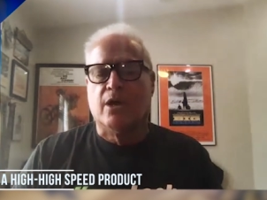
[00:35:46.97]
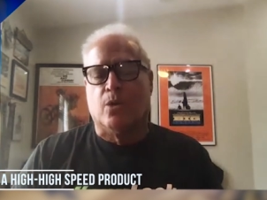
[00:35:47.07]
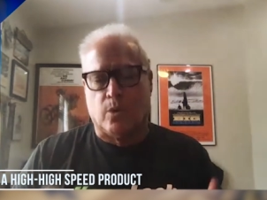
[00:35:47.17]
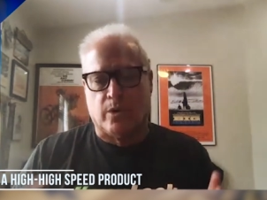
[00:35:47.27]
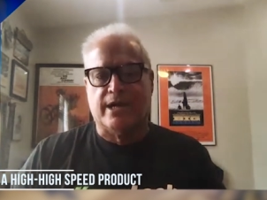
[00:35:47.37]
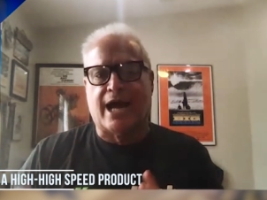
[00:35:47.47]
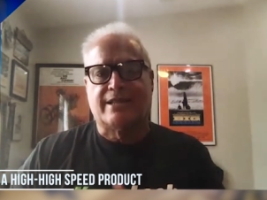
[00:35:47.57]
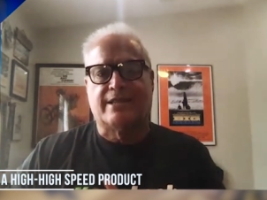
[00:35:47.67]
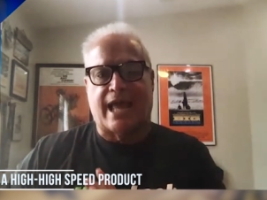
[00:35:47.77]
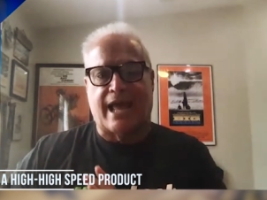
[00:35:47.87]
We're not
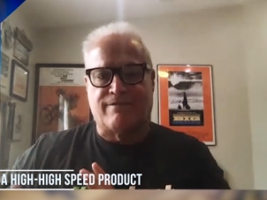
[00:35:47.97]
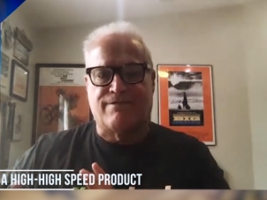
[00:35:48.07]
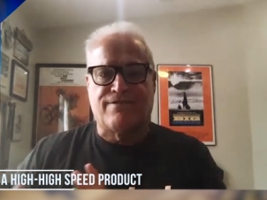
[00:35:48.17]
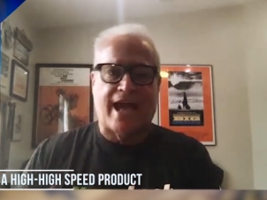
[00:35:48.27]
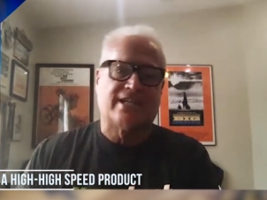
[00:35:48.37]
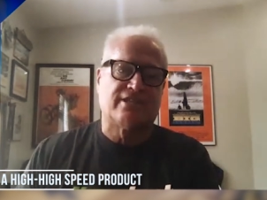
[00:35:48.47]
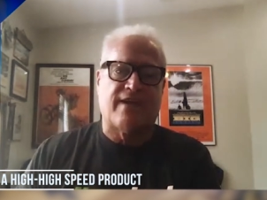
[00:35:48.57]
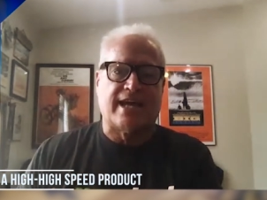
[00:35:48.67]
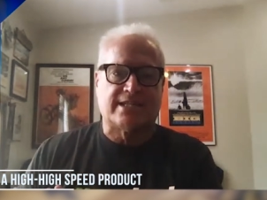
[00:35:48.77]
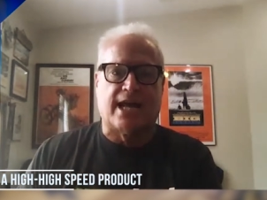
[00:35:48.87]
that
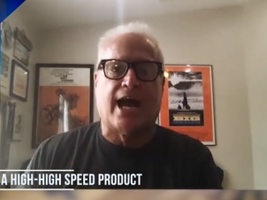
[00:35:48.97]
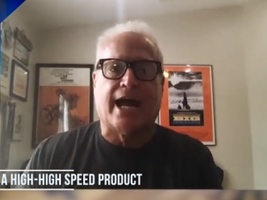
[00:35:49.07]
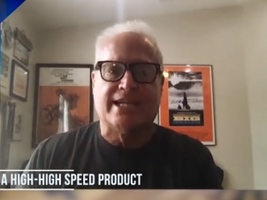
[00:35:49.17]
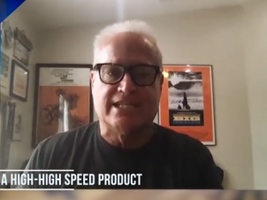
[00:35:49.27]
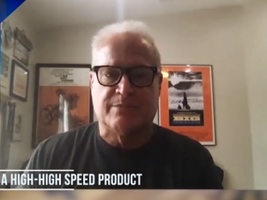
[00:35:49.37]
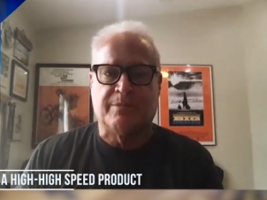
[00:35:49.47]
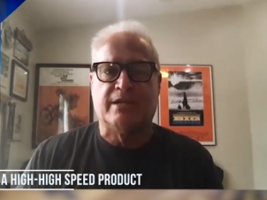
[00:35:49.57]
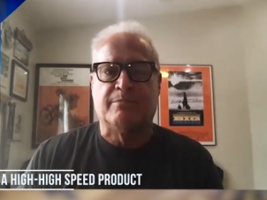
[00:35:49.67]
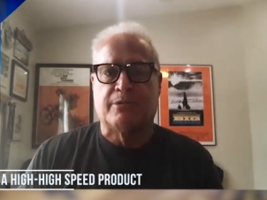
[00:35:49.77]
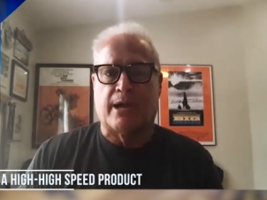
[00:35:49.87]
fast, high speed
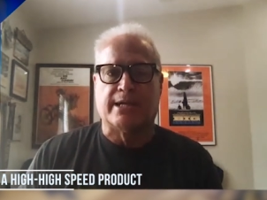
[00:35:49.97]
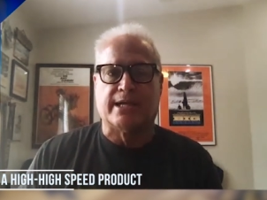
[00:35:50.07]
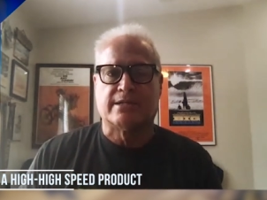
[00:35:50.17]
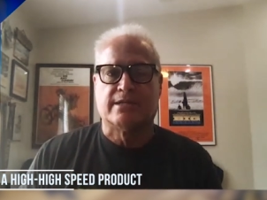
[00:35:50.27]
product.